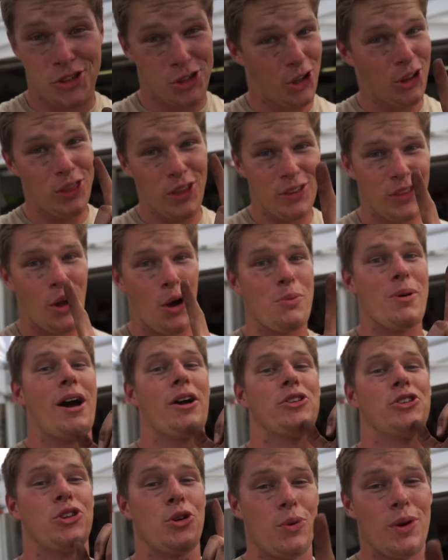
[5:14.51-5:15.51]
a good thing though
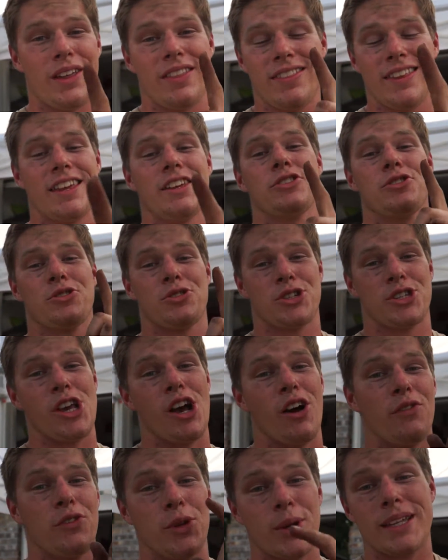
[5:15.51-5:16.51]
about doing things
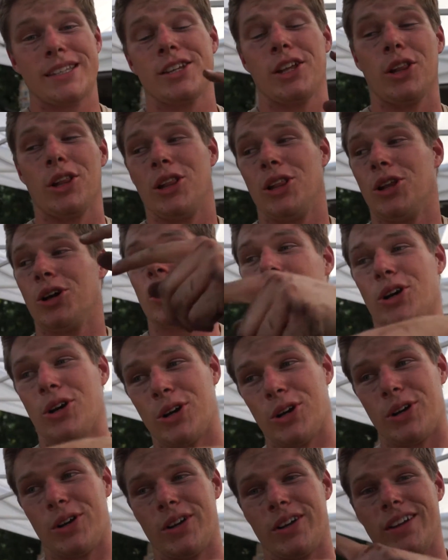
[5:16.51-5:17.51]
yourself. You get to
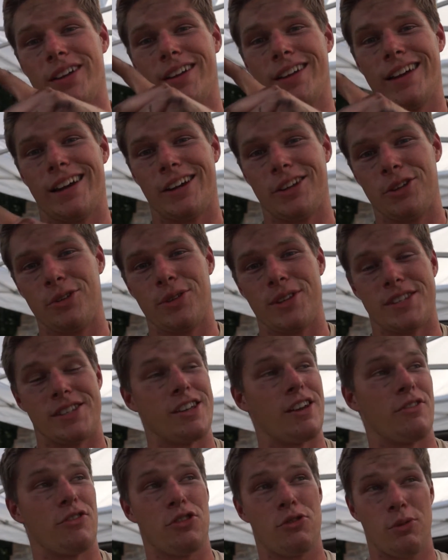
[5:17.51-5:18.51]
learn how to do this
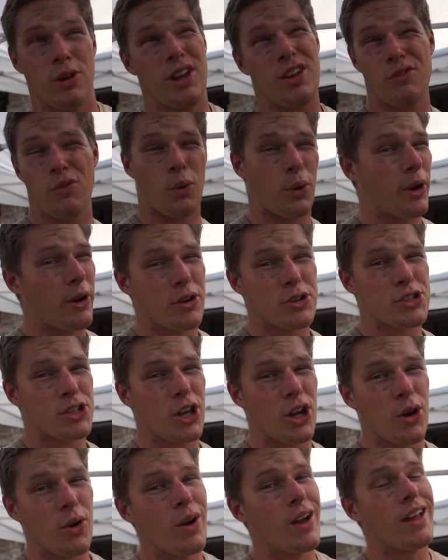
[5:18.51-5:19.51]
stuff. 3-4 years
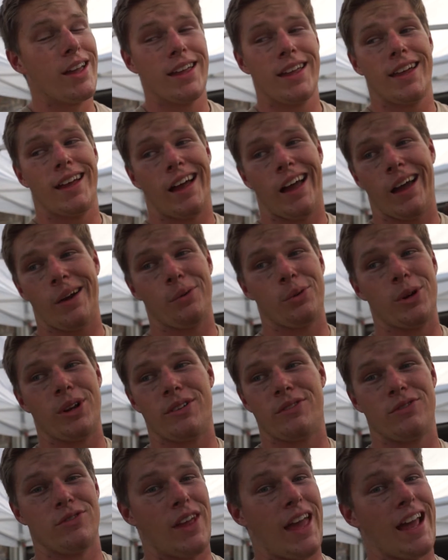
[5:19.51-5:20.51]
ago, I would
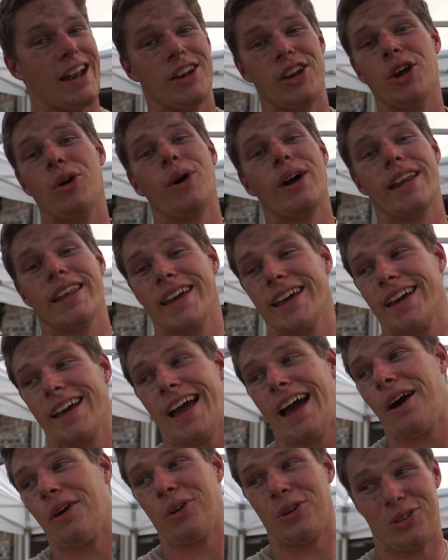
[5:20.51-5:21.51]
have had no idea
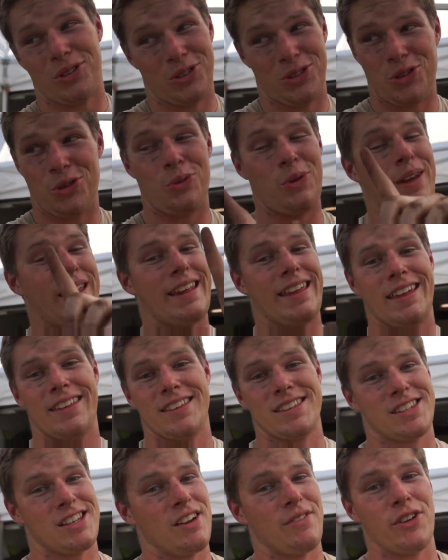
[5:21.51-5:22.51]
how to do any of
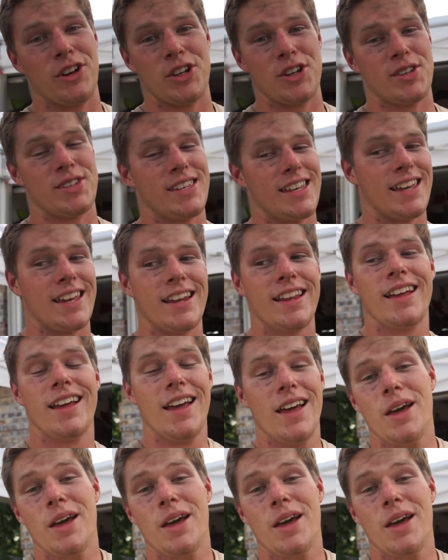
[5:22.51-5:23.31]
the stuff I just did.